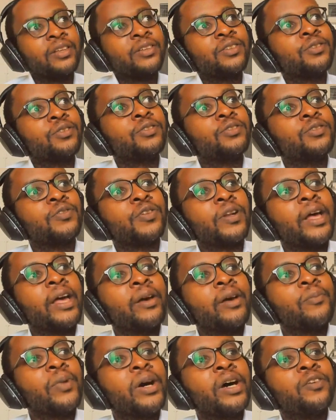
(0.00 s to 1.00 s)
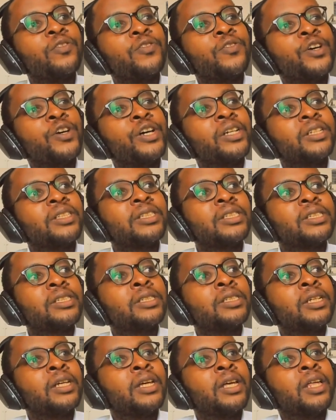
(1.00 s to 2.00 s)
sort of like my
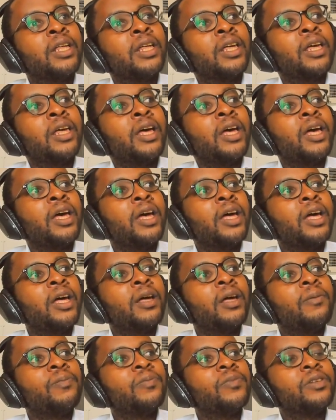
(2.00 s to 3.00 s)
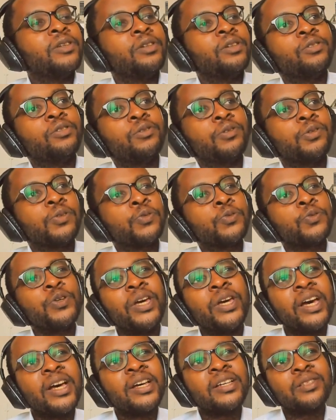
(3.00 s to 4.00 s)
first, you know, 2
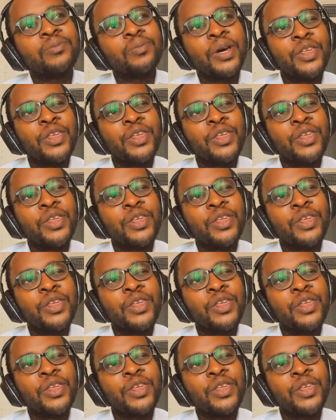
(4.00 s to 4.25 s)
years.